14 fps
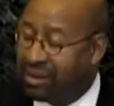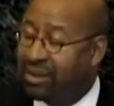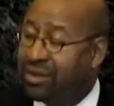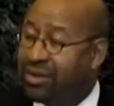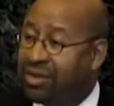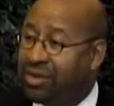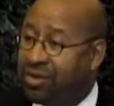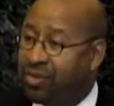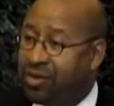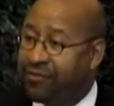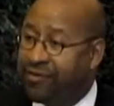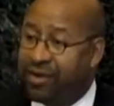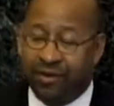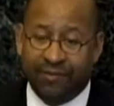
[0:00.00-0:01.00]
Clearly, we're
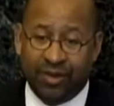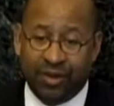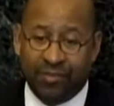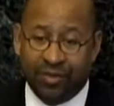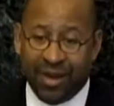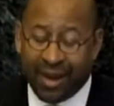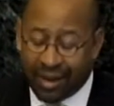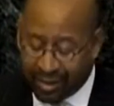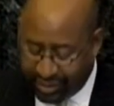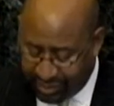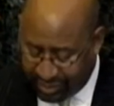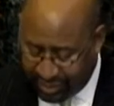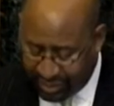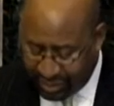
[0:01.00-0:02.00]
very, very proud
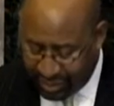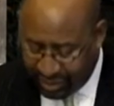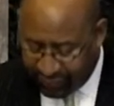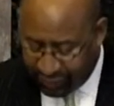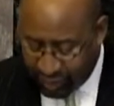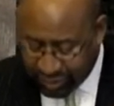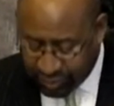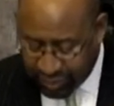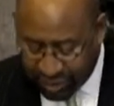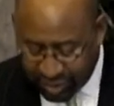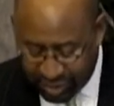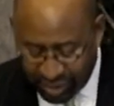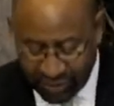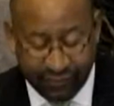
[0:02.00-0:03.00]
of what's been
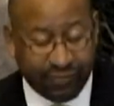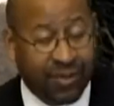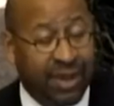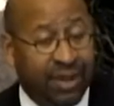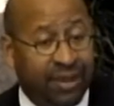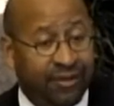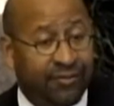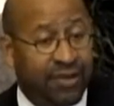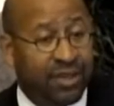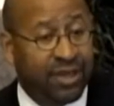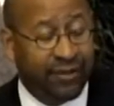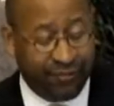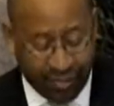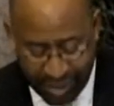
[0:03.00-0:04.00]
achieved by the
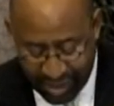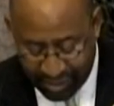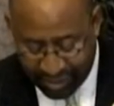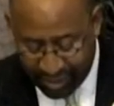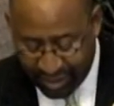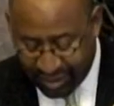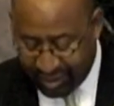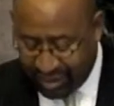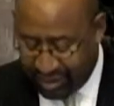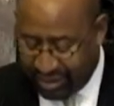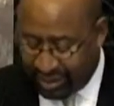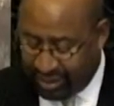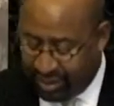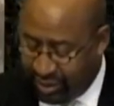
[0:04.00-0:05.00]
Philadelphia Marathon,
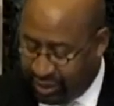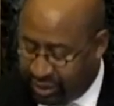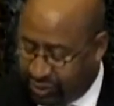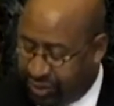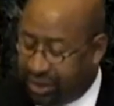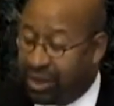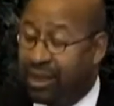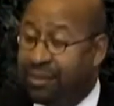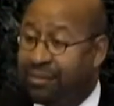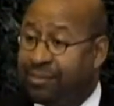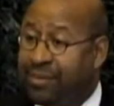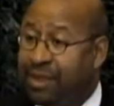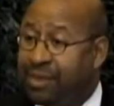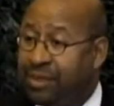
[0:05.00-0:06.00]
and it's become,
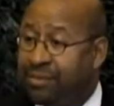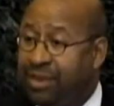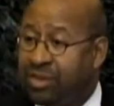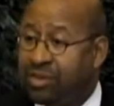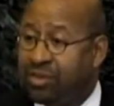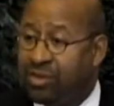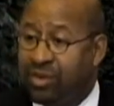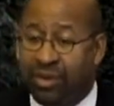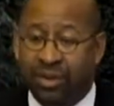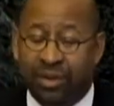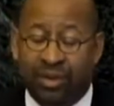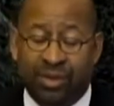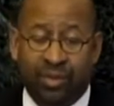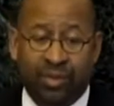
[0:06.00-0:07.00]
as I mentioned
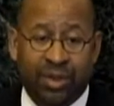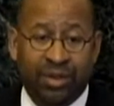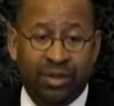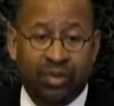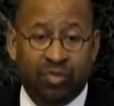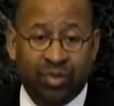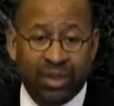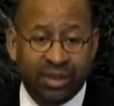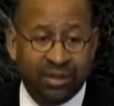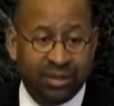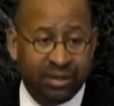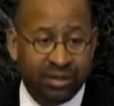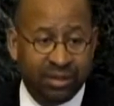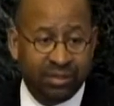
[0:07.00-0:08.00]
earlier, one of the
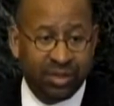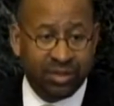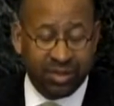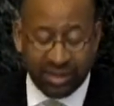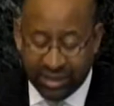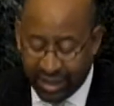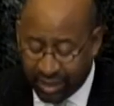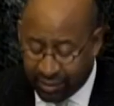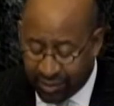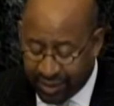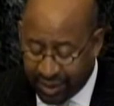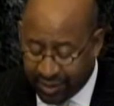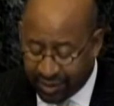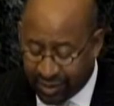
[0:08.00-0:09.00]
greenest and most sustainable
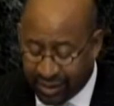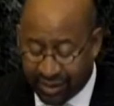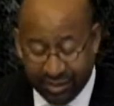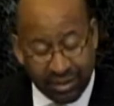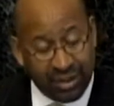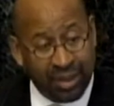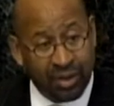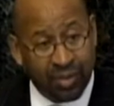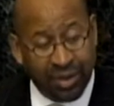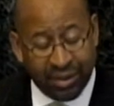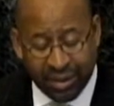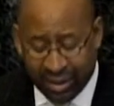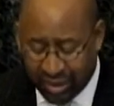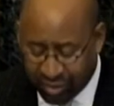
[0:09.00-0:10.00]
marathons anywhere
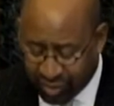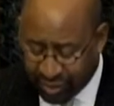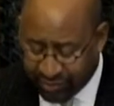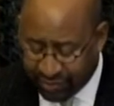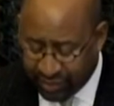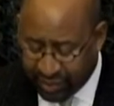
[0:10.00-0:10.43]
in the country.